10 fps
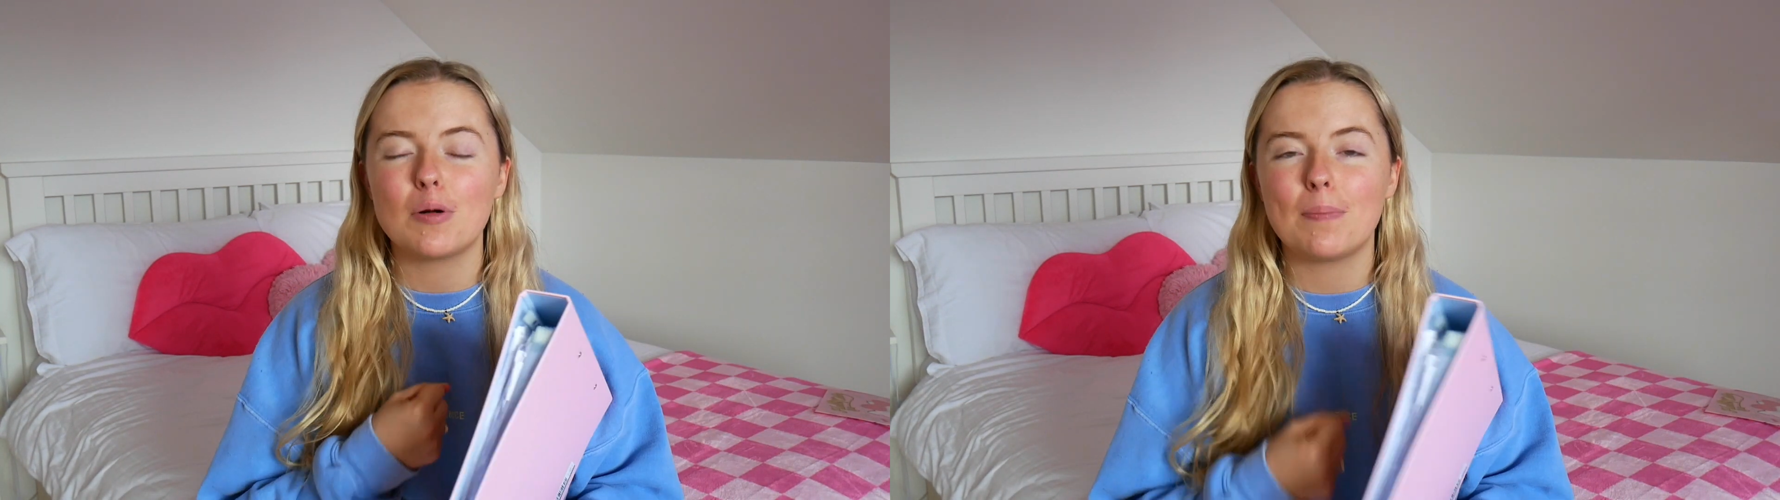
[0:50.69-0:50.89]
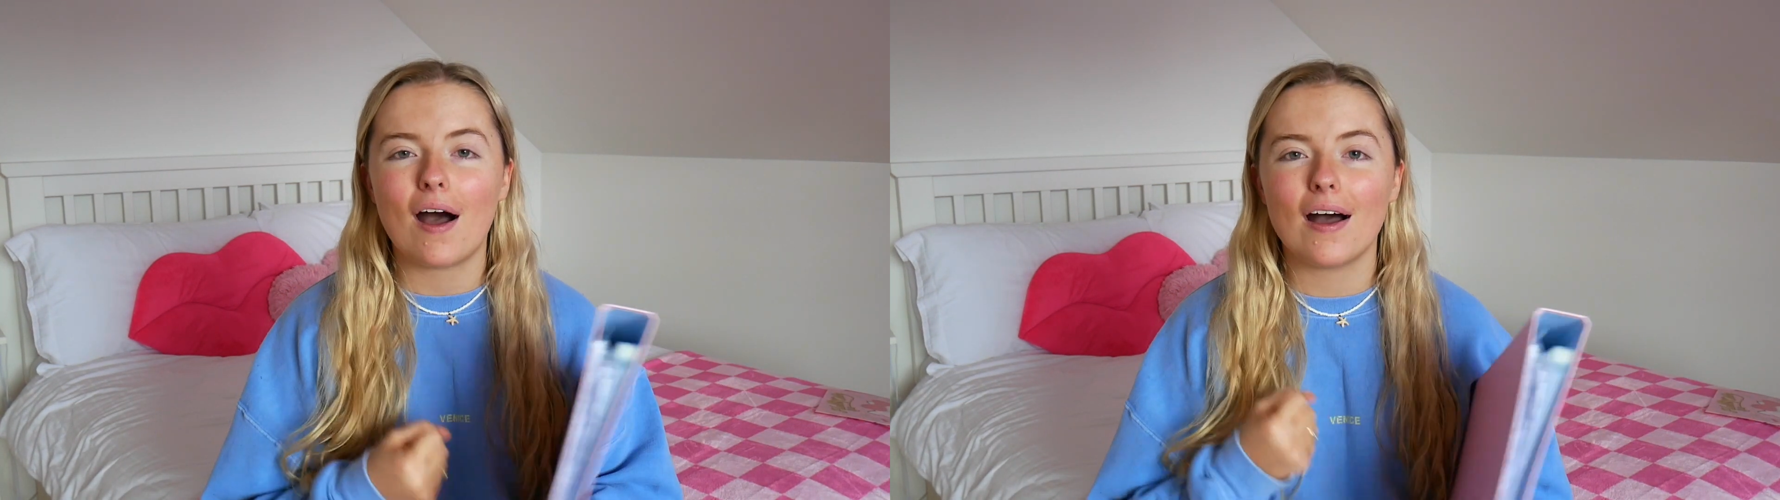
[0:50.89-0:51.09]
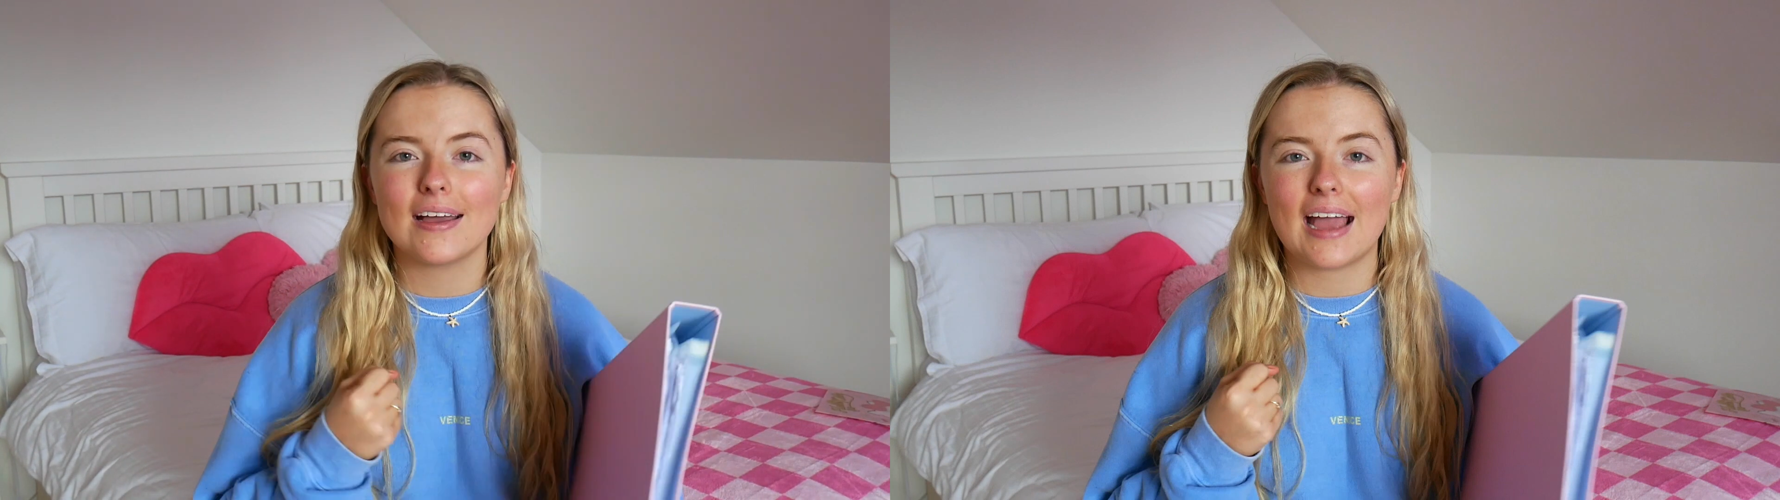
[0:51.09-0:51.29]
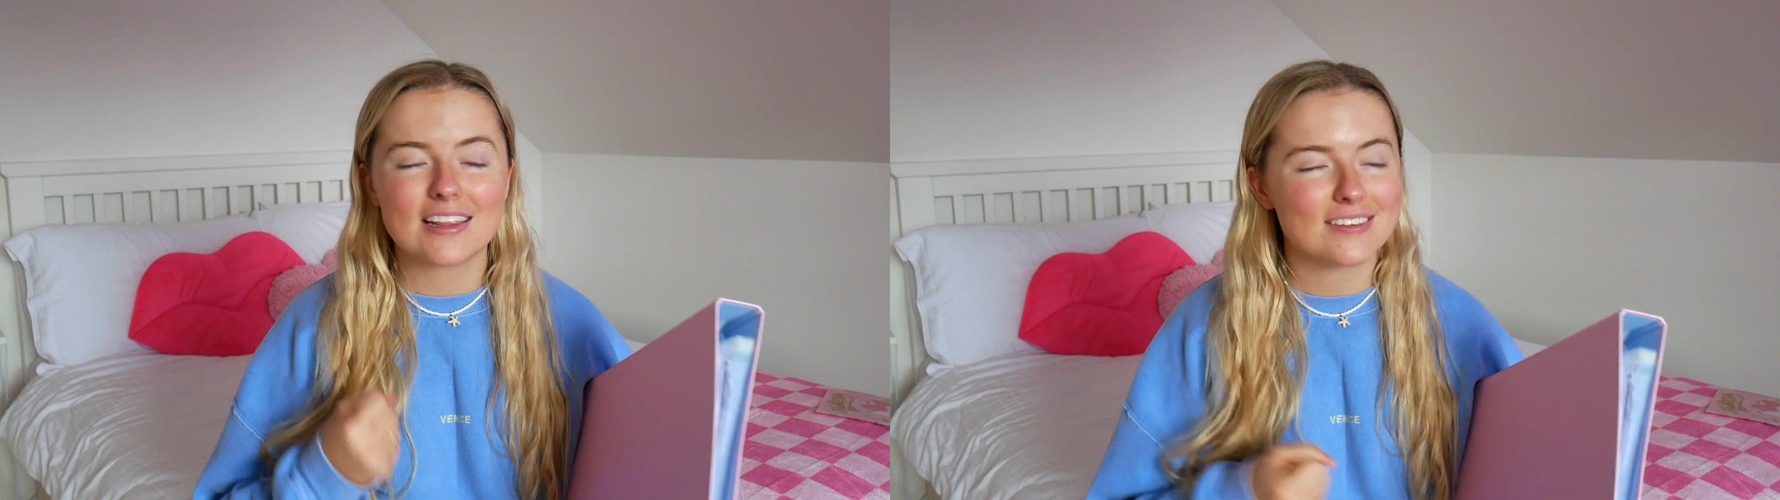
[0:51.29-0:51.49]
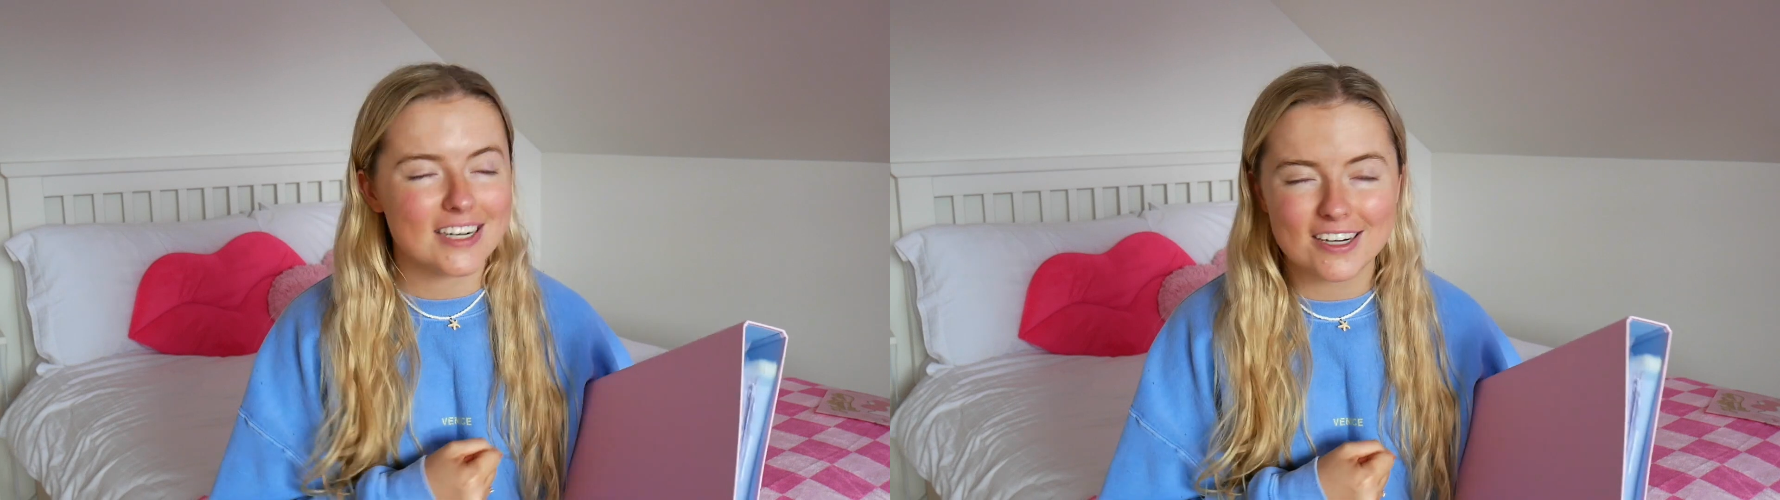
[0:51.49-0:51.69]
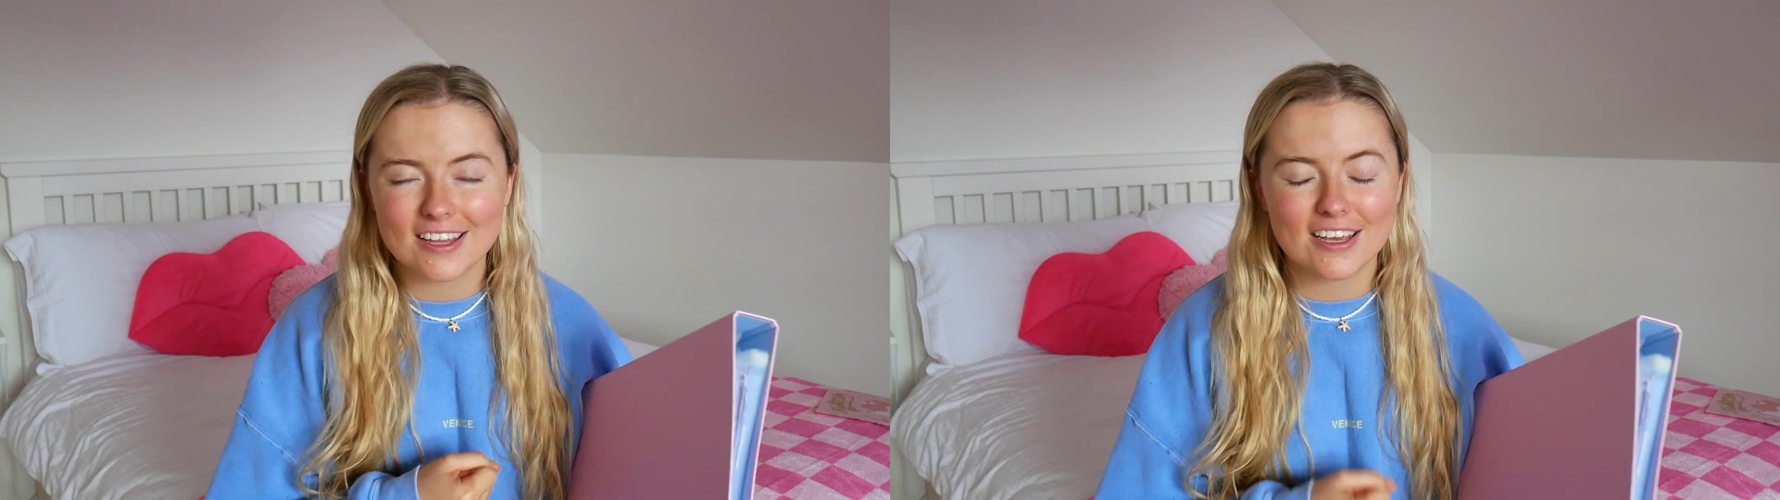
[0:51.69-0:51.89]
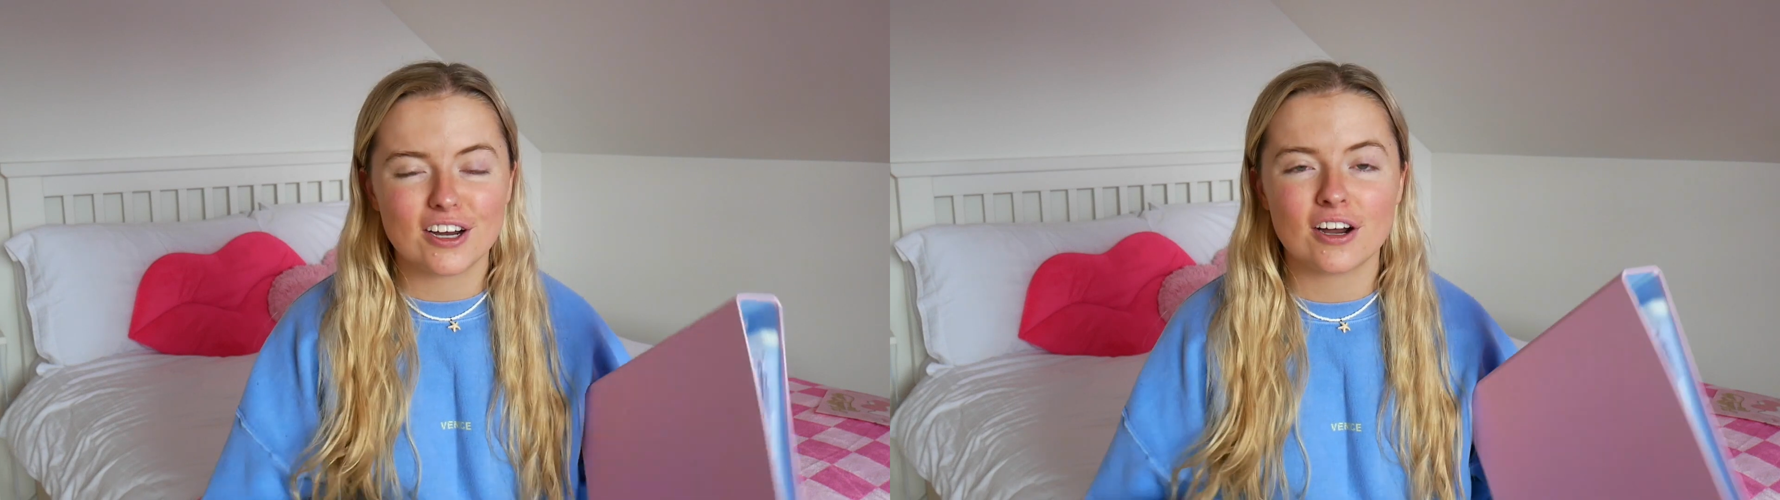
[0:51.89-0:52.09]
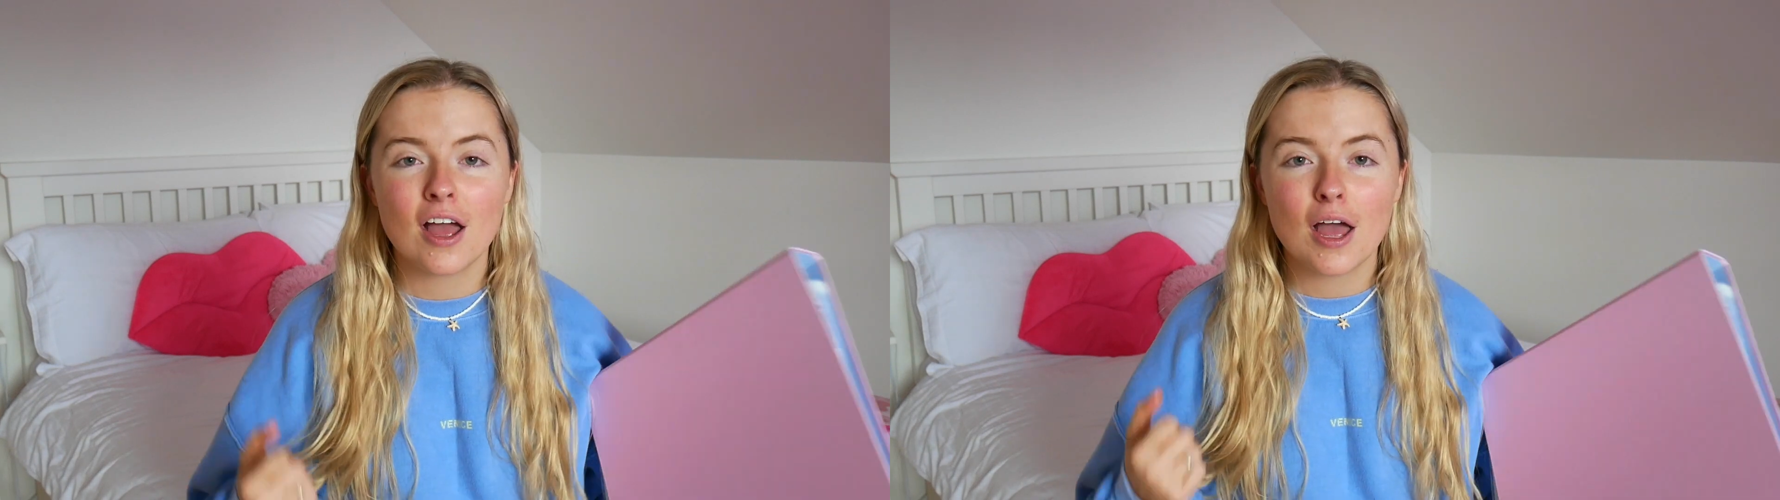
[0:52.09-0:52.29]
buy at the start of the year